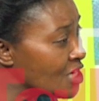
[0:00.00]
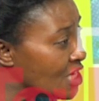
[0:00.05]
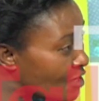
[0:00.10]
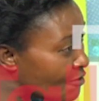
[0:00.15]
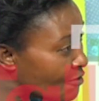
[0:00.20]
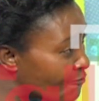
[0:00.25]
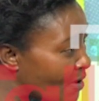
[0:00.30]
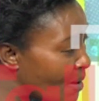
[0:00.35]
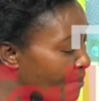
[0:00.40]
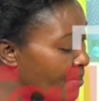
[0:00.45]

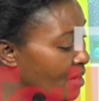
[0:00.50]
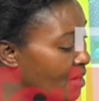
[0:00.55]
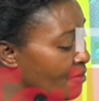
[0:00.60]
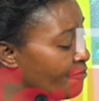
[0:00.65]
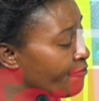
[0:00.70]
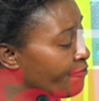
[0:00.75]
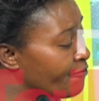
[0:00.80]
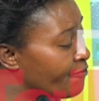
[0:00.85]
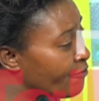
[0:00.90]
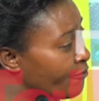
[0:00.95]
firmly
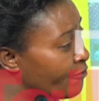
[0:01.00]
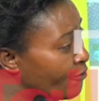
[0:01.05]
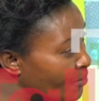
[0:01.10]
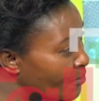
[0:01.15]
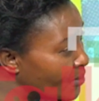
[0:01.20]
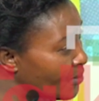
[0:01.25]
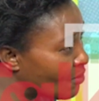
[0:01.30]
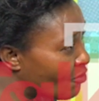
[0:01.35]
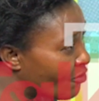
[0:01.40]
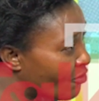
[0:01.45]
from the
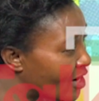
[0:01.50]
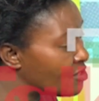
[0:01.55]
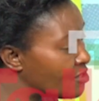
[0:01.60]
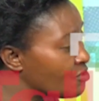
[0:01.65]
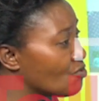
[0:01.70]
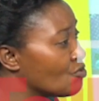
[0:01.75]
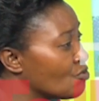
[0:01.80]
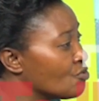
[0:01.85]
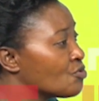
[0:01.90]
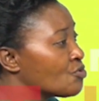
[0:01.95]

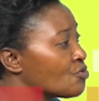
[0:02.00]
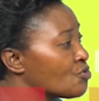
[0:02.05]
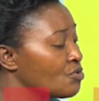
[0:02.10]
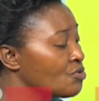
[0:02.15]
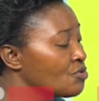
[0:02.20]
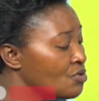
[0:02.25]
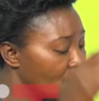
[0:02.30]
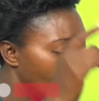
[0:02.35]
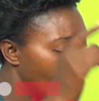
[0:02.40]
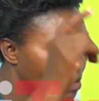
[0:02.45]
grassroots
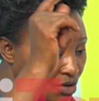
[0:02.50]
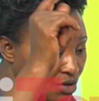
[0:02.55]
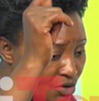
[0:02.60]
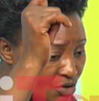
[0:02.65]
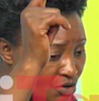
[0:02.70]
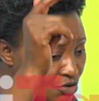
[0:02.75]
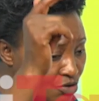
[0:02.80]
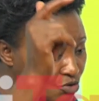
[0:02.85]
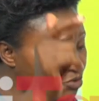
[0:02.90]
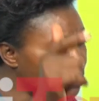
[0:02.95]

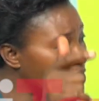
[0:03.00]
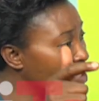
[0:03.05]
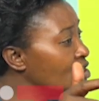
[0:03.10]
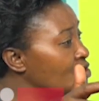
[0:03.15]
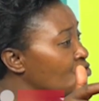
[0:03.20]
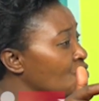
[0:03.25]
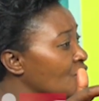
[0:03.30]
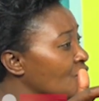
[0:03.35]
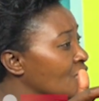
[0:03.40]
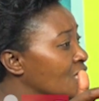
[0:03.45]
to the
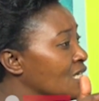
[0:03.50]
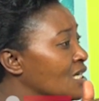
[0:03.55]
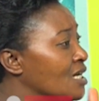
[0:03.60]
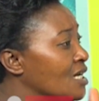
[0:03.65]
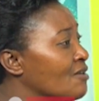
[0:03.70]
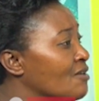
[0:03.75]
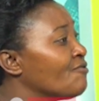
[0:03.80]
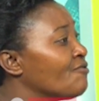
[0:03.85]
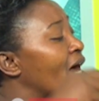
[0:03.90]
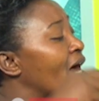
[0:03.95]
district
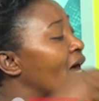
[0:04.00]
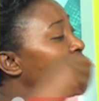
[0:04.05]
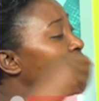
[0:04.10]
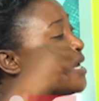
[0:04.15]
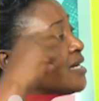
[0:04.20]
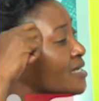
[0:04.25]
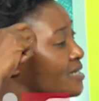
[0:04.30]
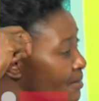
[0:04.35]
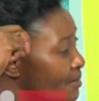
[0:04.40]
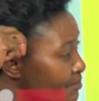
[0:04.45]
level and
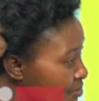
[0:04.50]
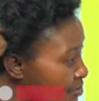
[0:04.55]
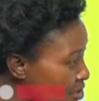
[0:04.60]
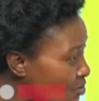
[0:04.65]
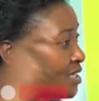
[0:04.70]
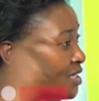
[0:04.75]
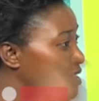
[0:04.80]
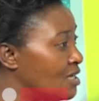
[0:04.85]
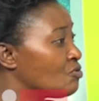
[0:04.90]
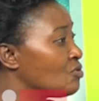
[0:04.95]

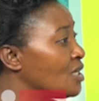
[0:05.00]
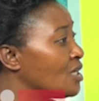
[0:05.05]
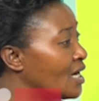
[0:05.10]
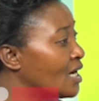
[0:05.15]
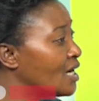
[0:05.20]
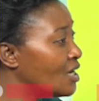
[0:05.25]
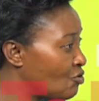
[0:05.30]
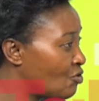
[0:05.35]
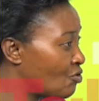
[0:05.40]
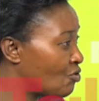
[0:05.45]
subsequently to the
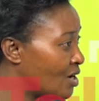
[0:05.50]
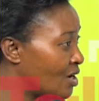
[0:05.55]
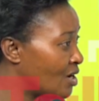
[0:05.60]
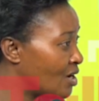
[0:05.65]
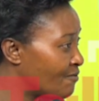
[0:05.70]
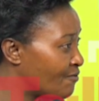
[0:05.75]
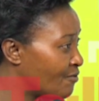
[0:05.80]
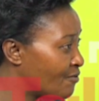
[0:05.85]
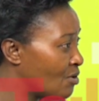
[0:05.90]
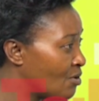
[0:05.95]
national
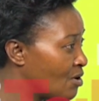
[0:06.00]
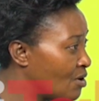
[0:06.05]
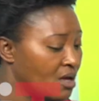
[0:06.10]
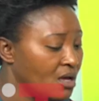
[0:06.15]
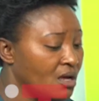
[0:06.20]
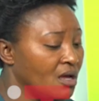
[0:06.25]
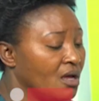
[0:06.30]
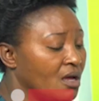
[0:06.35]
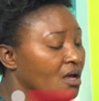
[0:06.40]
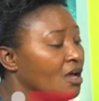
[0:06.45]
level,
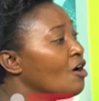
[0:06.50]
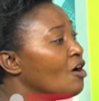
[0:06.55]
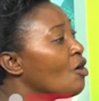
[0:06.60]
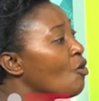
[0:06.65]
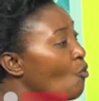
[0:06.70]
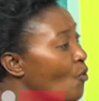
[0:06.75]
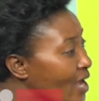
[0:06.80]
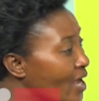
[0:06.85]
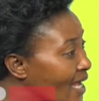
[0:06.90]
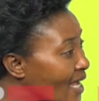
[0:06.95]

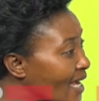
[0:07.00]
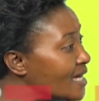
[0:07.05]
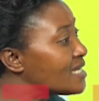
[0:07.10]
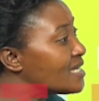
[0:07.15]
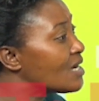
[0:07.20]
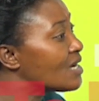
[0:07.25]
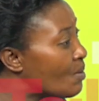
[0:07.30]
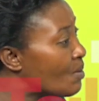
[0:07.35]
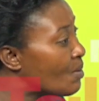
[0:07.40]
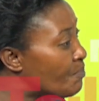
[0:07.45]
we get
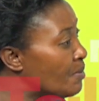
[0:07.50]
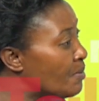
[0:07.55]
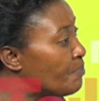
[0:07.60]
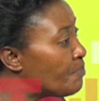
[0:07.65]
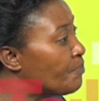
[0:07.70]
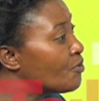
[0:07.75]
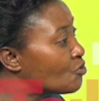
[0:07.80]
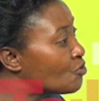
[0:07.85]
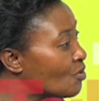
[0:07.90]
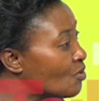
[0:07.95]
our people
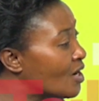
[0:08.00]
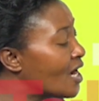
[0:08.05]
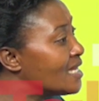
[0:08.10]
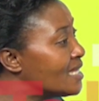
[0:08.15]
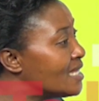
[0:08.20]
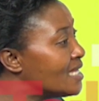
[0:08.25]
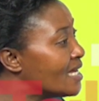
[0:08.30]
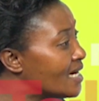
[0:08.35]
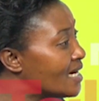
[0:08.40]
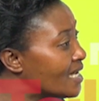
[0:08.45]
to guard
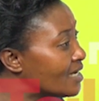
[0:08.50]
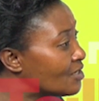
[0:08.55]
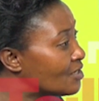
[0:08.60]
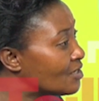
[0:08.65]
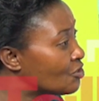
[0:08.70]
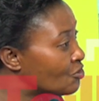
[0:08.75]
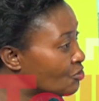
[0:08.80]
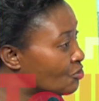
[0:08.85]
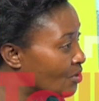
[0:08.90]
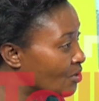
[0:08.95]
the election,
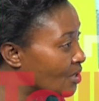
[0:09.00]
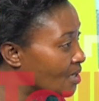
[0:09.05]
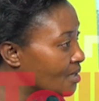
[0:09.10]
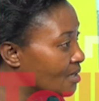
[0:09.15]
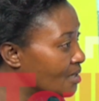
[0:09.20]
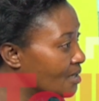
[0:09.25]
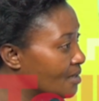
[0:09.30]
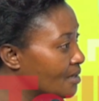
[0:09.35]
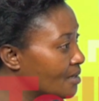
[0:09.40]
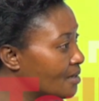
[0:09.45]

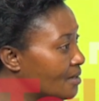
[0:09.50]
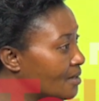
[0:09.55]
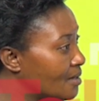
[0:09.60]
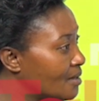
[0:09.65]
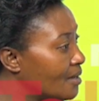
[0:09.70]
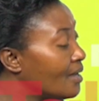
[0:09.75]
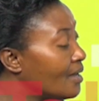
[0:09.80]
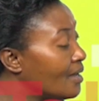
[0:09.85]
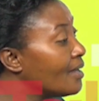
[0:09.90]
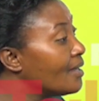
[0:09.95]

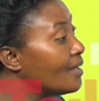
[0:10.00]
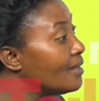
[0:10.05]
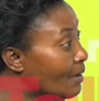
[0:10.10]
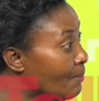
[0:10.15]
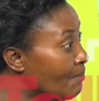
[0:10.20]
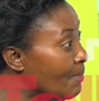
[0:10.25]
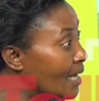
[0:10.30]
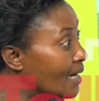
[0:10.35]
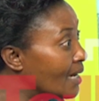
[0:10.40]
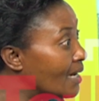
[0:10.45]
they
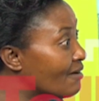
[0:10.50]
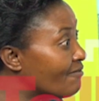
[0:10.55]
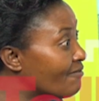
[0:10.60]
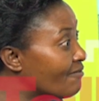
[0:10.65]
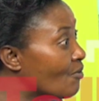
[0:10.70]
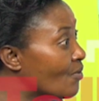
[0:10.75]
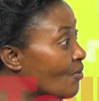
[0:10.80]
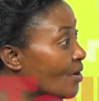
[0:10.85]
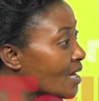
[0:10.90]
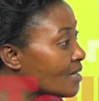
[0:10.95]
may never
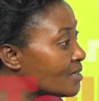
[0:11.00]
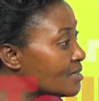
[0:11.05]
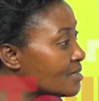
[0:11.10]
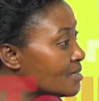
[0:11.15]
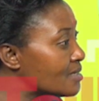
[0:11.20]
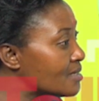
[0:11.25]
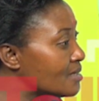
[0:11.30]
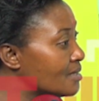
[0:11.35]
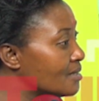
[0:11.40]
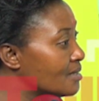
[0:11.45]
win us.
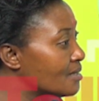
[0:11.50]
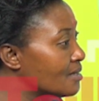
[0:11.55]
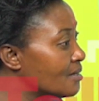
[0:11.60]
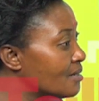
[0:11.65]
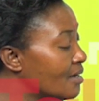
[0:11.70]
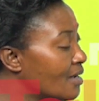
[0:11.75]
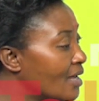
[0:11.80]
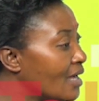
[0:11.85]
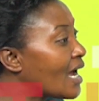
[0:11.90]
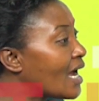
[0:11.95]

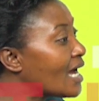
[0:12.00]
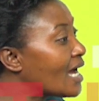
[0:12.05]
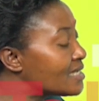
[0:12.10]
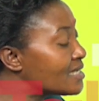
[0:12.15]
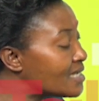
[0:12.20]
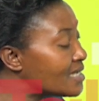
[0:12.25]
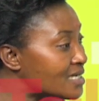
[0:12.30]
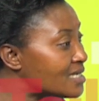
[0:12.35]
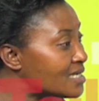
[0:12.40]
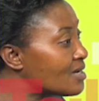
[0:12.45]

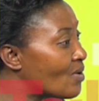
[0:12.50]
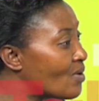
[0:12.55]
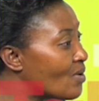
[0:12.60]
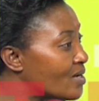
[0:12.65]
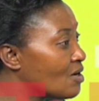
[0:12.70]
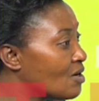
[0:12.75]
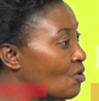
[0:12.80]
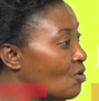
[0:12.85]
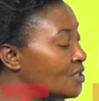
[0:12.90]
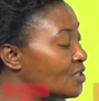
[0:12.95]
Kasese was a
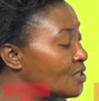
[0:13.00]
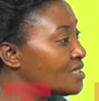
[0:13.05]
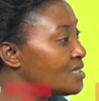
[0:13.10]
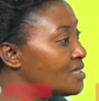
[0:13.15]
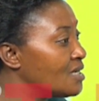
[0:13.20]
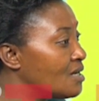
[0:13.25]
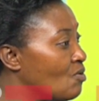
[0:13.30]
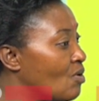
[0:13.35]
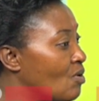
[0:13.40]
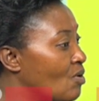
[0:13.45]
contested
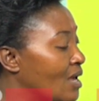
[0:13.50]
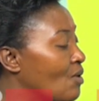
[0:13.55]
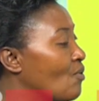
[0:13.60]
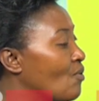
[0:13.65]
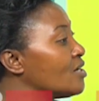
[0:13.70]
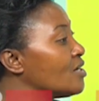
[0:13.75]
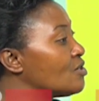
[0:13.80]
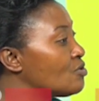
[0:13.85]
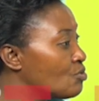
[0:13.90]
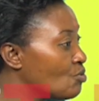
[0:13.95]
one. I
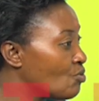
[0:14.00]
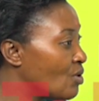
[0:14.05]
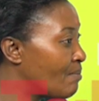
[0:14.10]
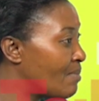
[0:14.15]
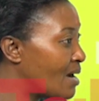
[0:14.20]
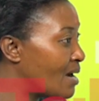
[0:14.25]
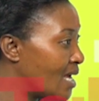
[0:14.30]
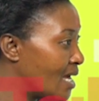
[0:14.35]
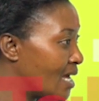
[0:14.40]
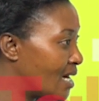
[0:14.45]
went through a
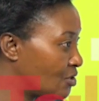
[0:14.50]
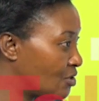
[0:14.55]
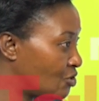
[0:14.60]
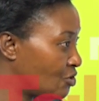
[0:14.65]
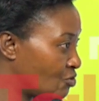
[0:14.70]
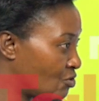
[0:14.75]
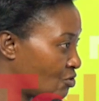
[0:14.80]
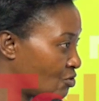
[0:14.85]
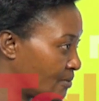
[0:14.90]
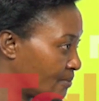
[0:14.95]

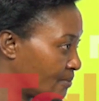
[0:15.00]
by-election.